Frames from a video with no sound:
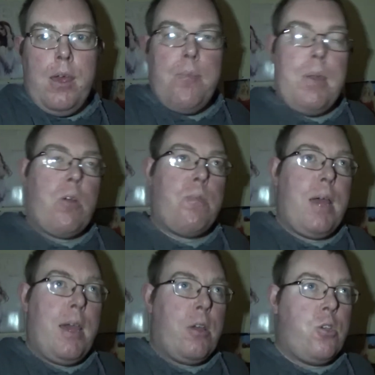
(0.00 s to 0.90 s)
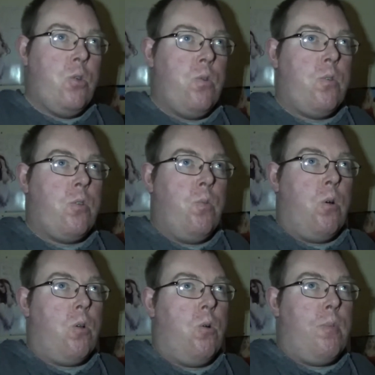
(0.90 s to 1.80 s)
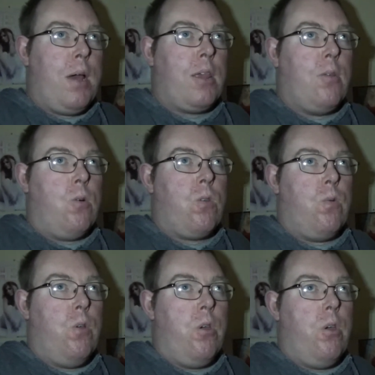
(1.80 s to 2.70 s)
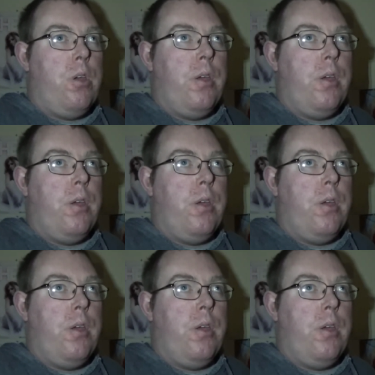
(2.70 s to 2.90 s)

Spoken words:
because my attitude or my thoughts were